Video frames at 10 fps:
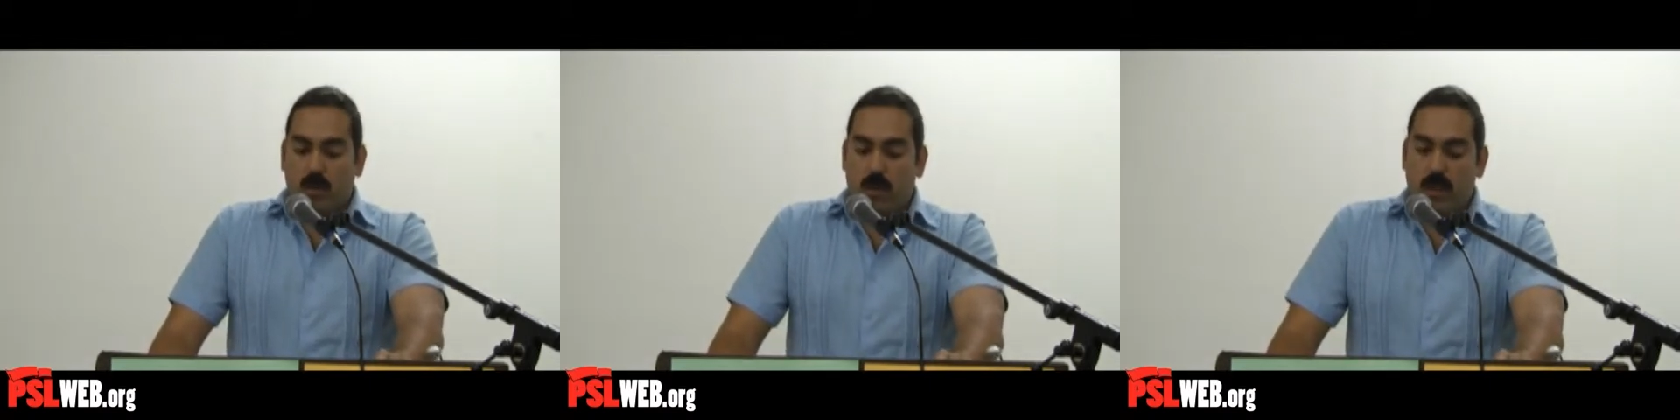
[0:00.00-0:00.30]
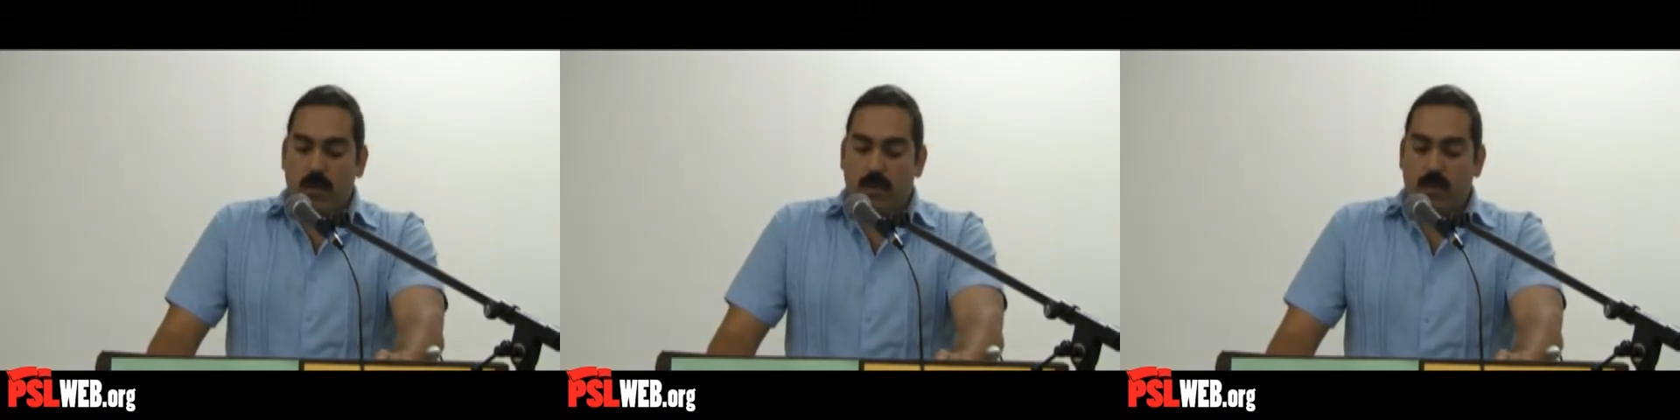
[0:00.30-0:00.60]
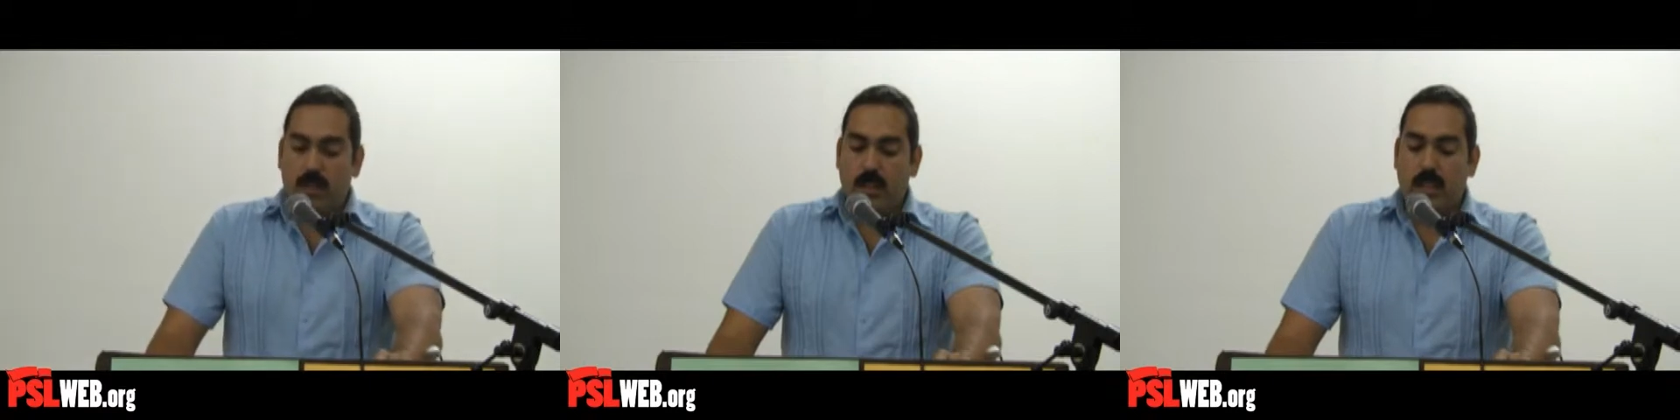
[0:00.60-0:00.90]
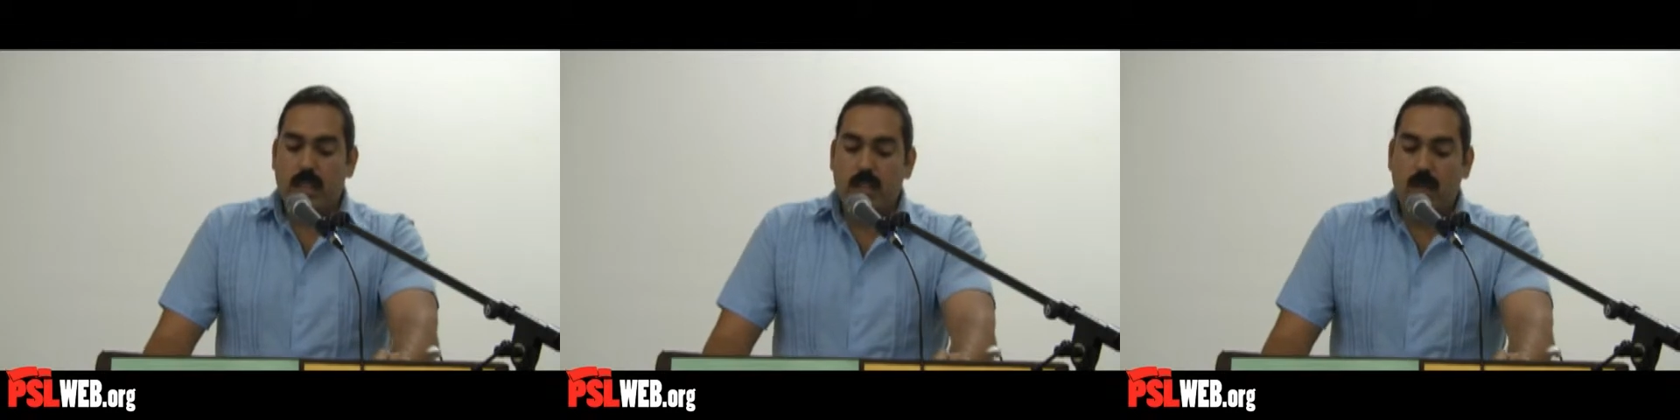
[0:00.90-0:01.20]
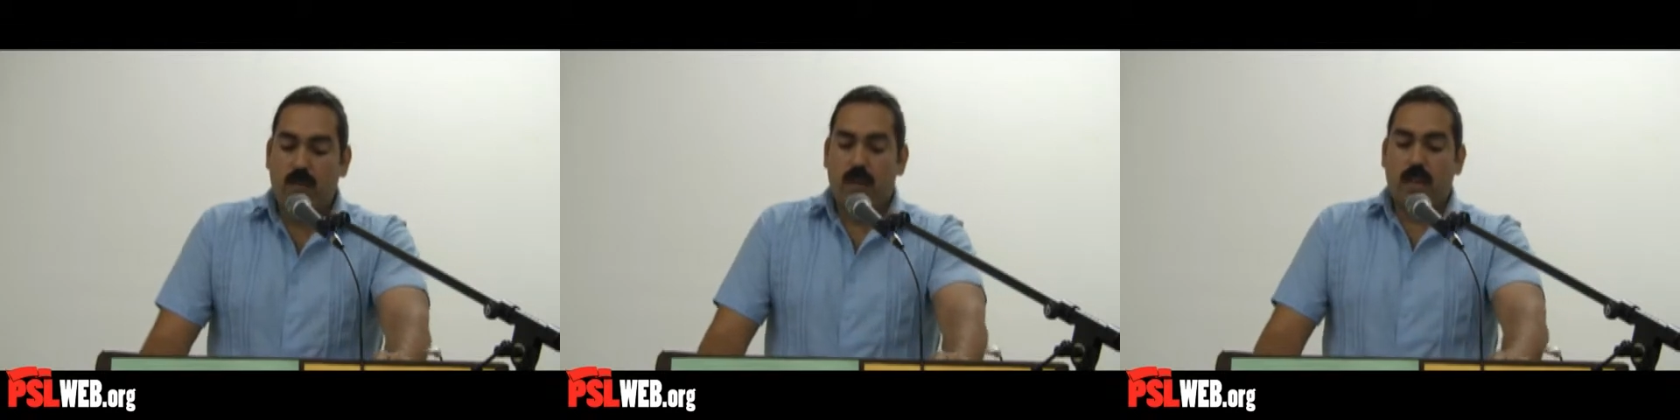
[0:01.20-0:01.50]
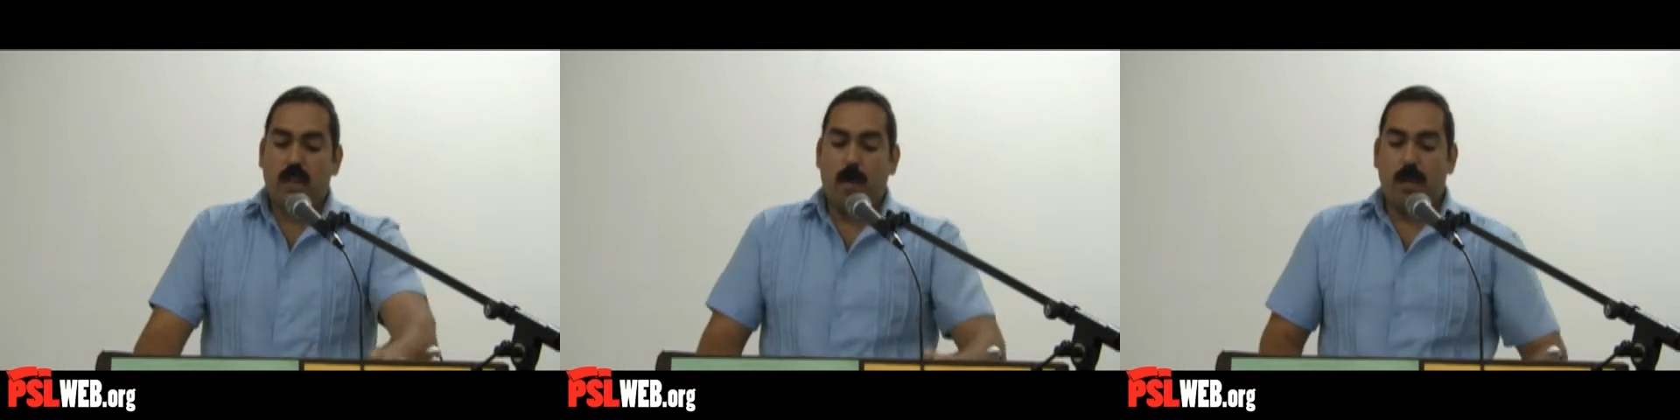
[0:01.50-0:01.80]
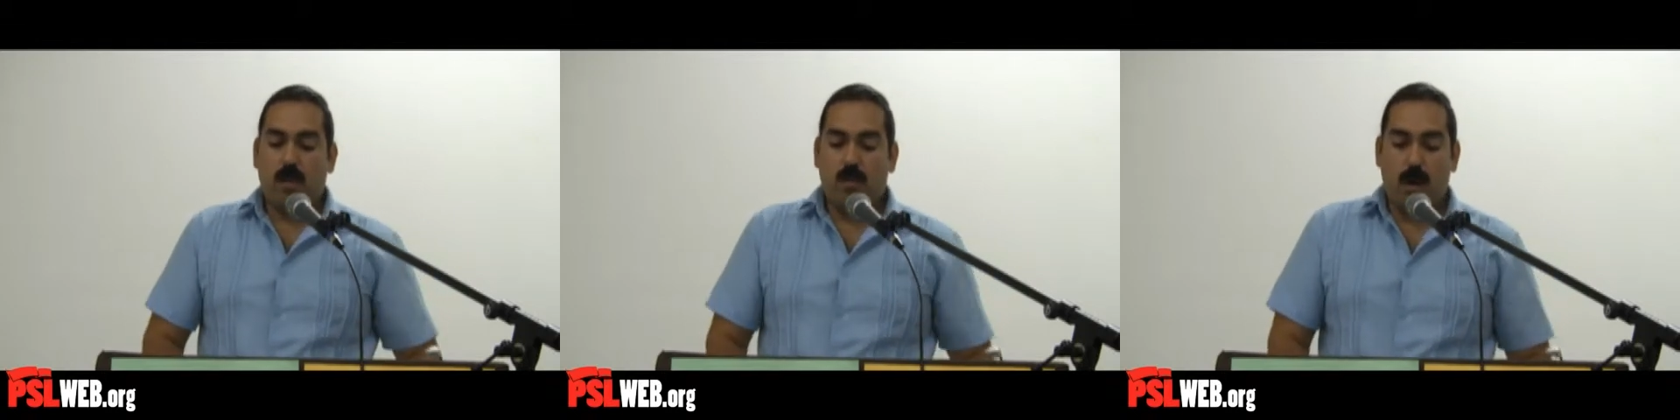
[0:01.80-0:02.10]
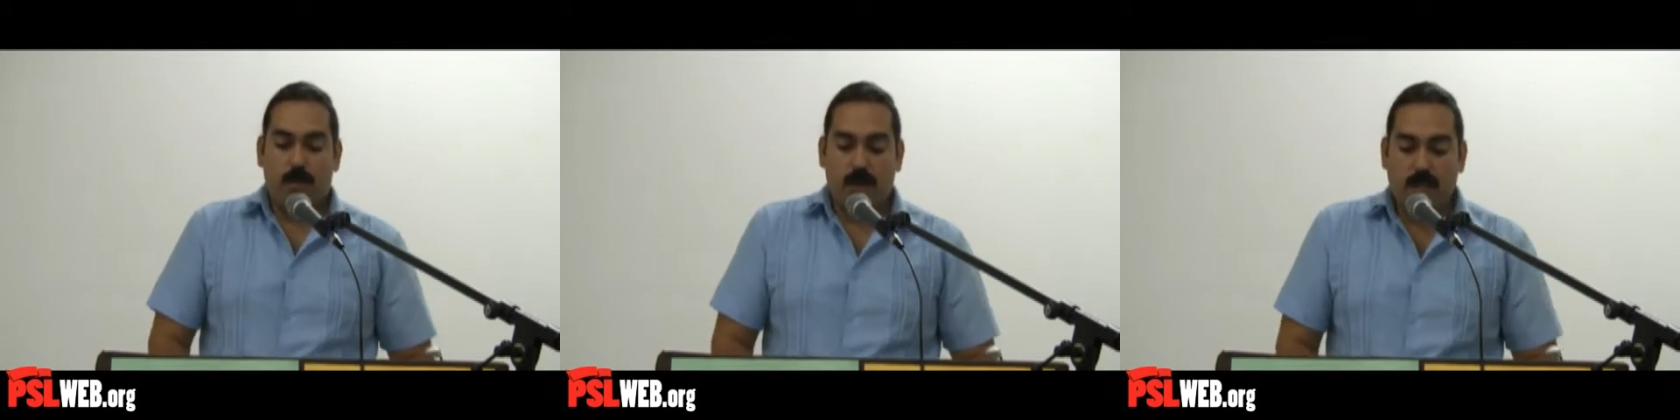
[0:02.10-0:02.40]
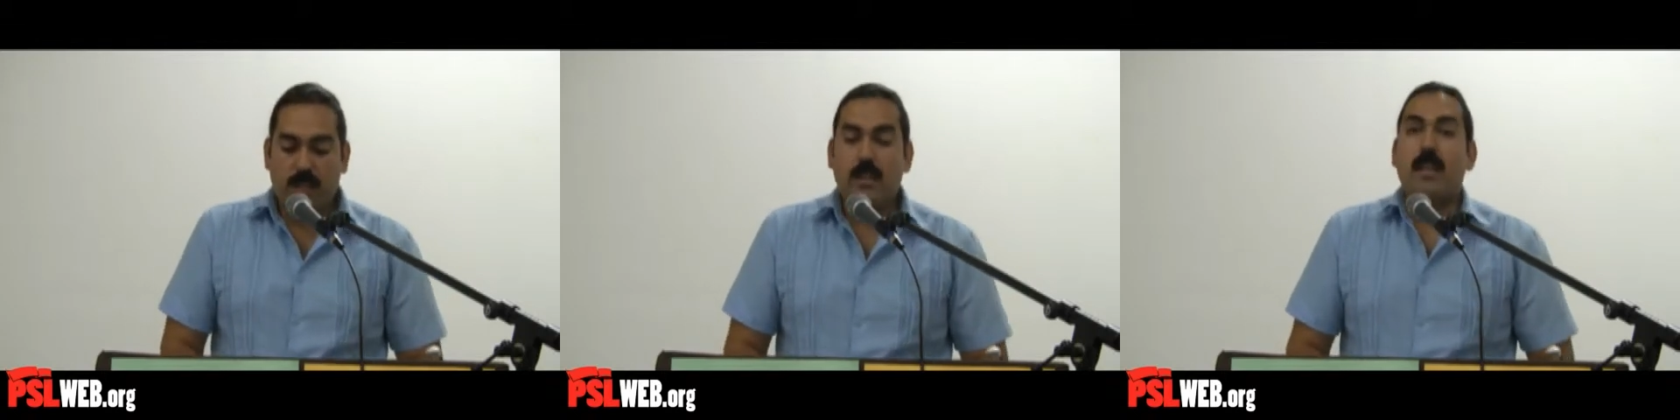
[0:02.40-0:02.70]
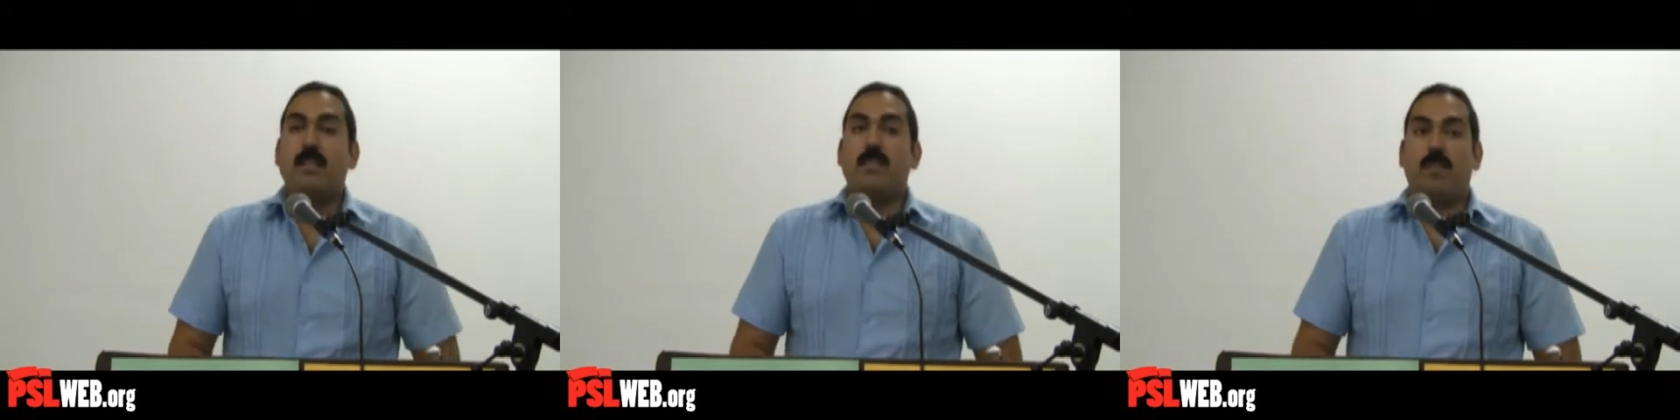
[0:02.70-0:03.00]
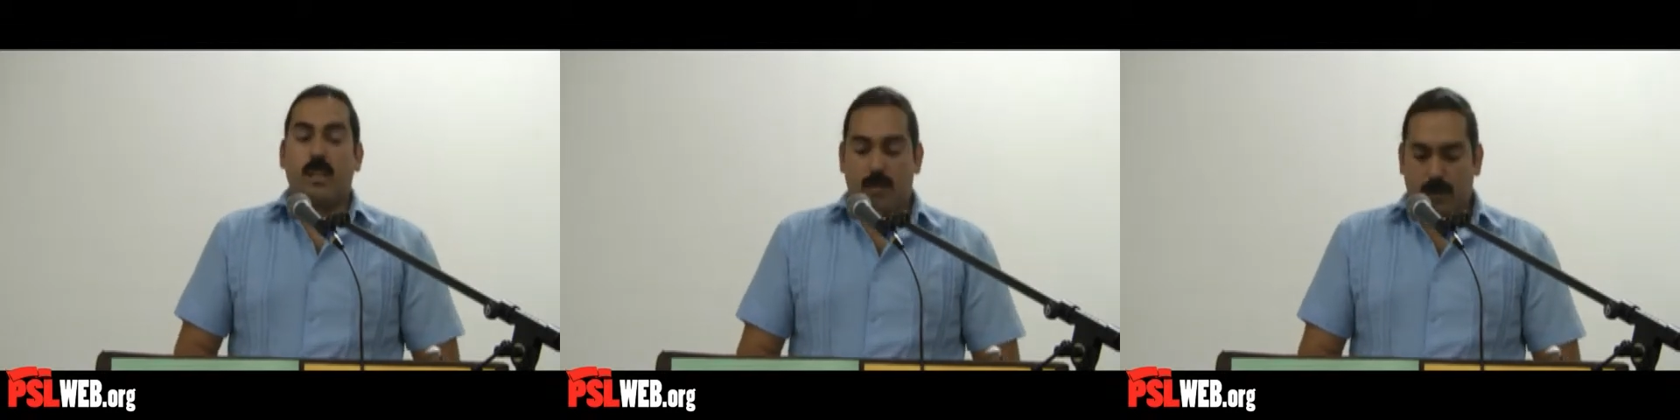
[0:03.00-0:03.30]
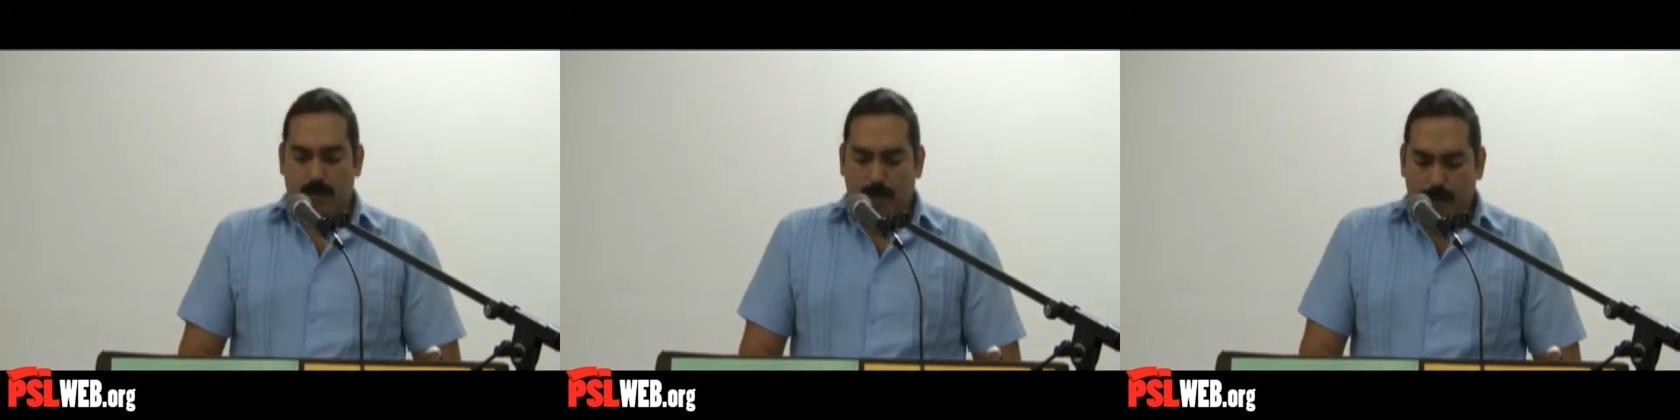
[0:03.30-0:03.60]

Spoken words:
according to the Organization for Economic Cooperation and Development.